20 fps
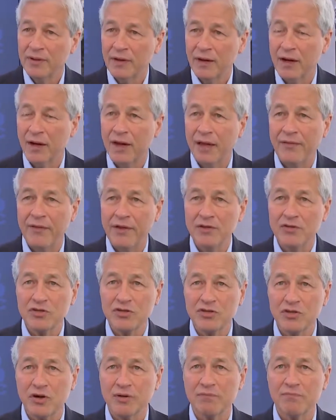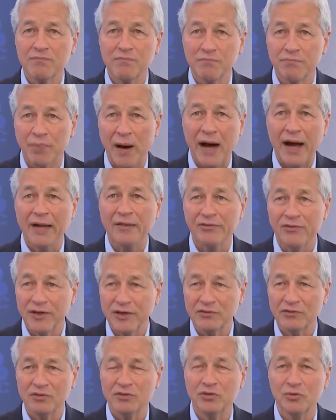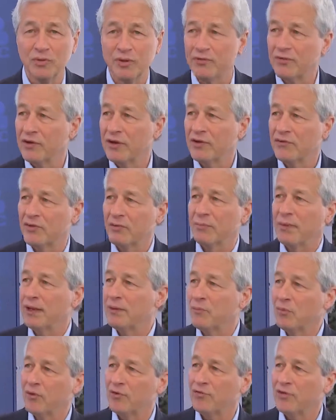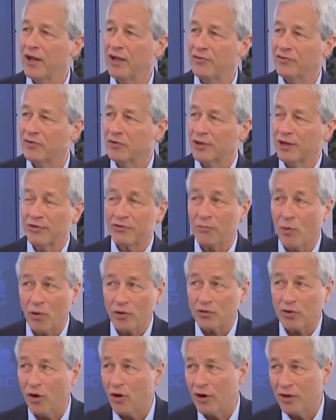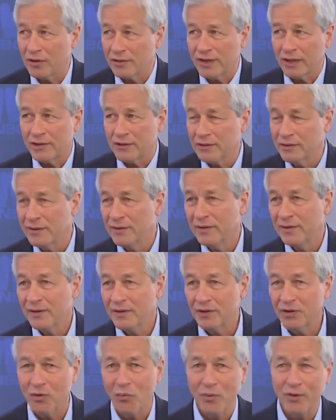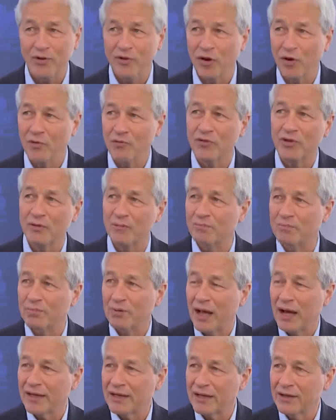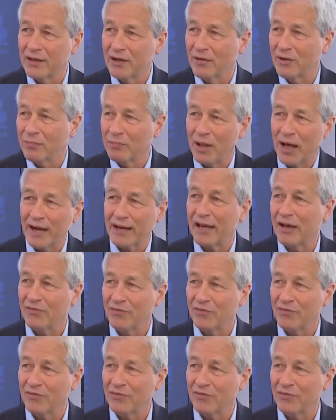And then you just start buying things and doing things that make more sense. You know, get a small car or get a, windows that block it, that black out.